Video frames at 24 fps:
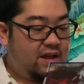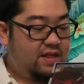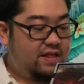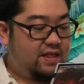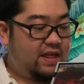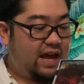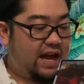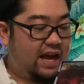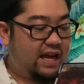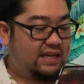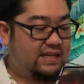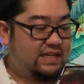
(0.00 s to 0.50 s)

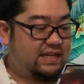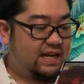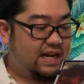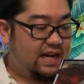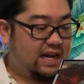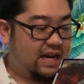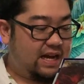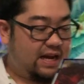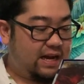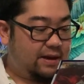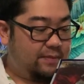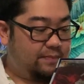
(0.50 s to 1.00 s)
that
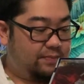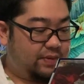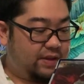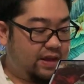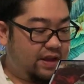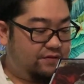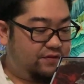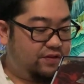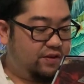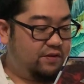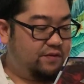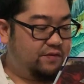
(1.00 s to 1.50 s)
um,
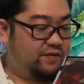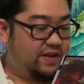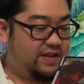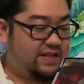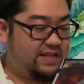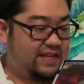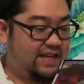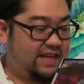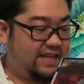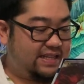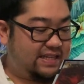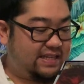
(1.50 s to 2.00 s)
if you
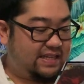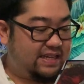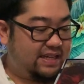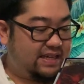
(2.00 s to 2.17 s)
visit